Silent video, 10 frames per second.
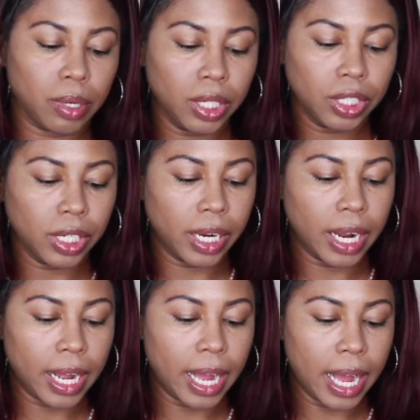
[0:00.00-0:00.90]
brush that
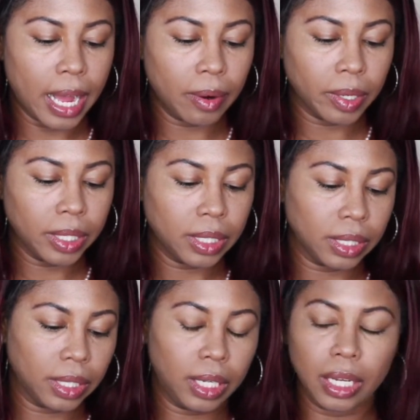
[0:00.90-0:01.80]
I got
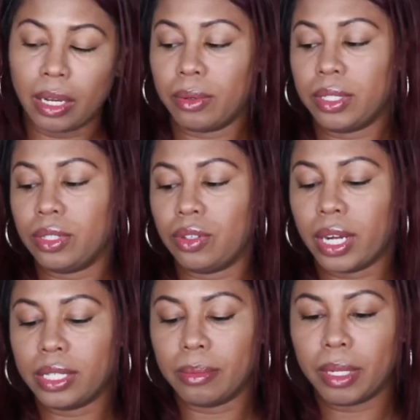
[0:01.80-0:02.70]
recently. I wanted to
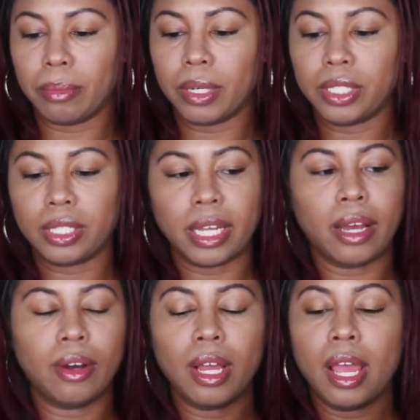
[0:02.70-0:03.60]
try some of their brushes
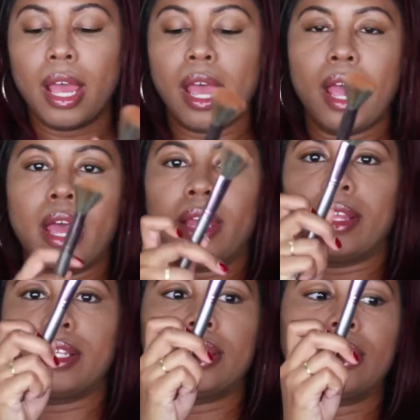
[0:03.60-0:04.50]
out.
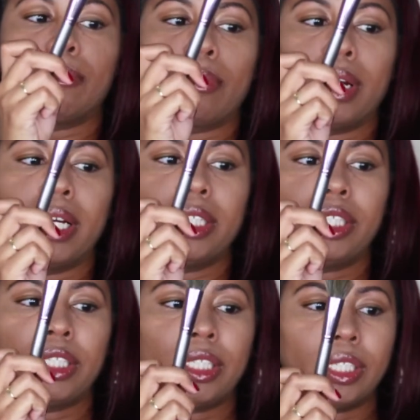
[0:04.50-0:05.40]
This is the
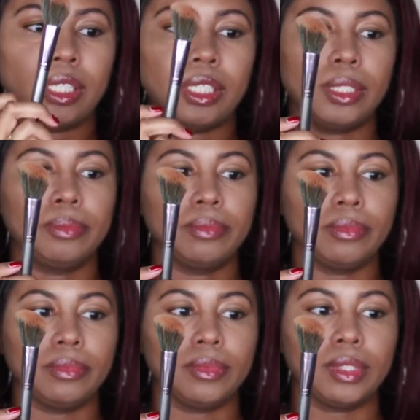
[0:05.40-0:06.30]
brush.
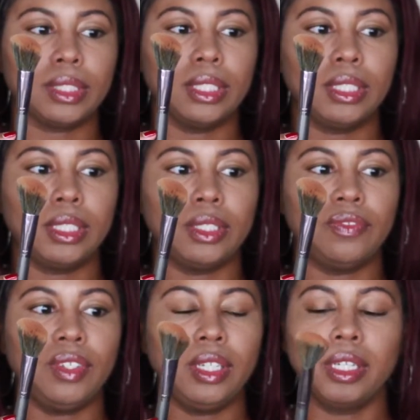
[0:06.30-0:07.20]
This is
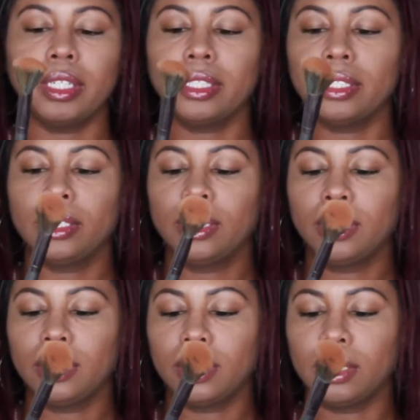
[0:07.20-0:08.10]
vegan
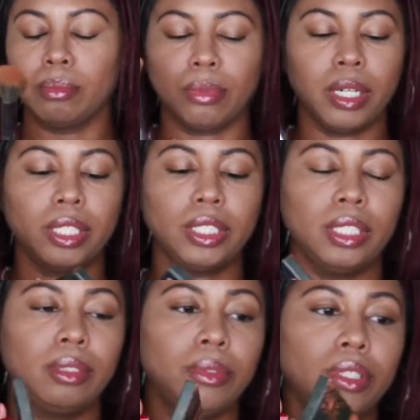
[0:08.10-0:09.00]
brush.
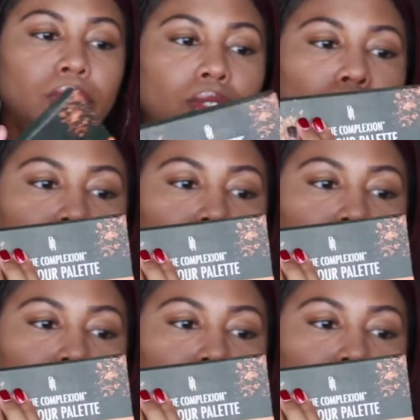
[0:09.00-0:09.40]
And I'm going to use